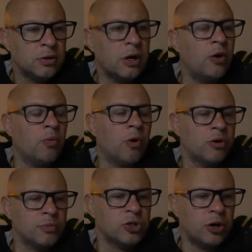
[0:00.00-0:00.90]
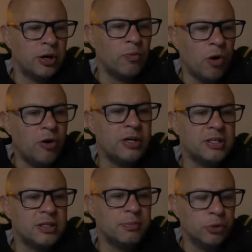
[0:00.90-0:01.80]
No, Warren, I'm sorry. Warren
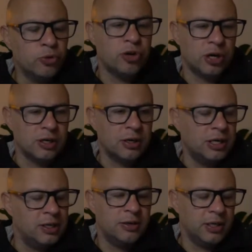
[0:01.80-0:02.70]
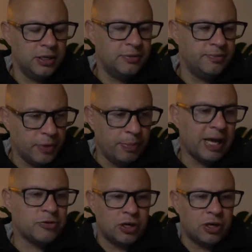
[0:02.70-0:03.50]
is in the blue trunk, in the black